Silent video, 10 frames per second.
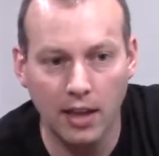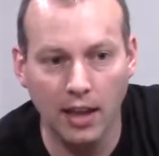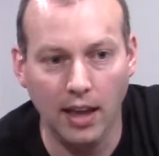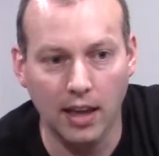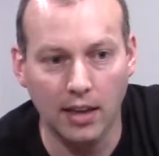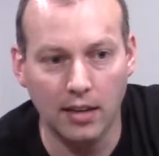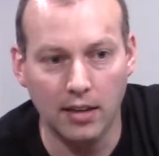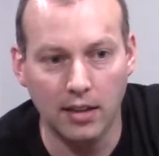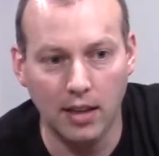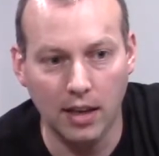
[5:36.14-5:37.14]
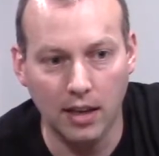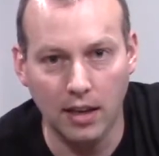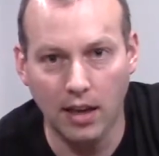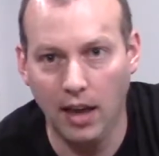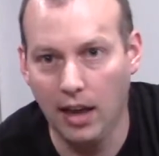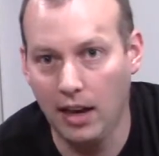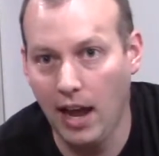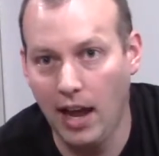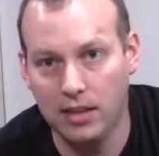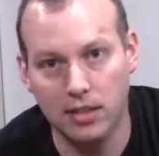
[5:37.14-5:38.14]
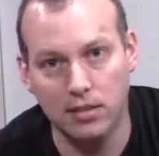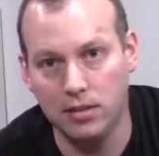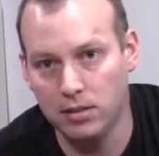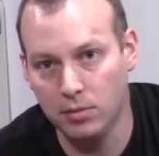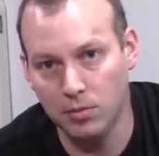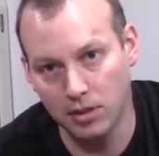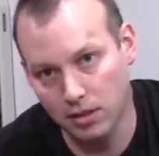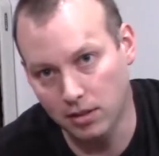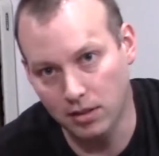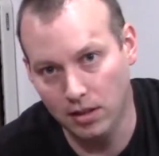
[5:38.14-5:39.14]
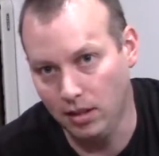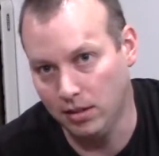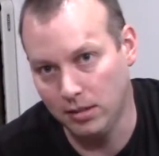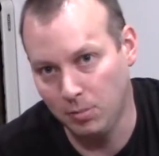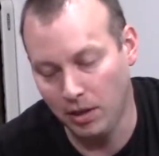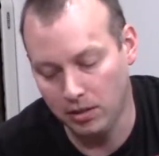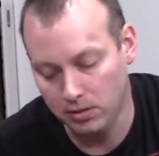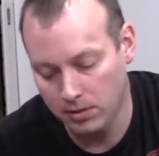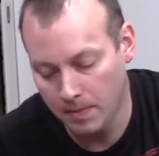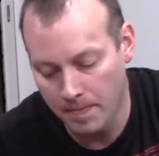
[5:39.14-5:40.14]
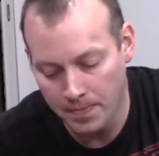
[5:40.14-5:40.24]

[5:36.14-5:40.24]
and they had access to some really good healing spells.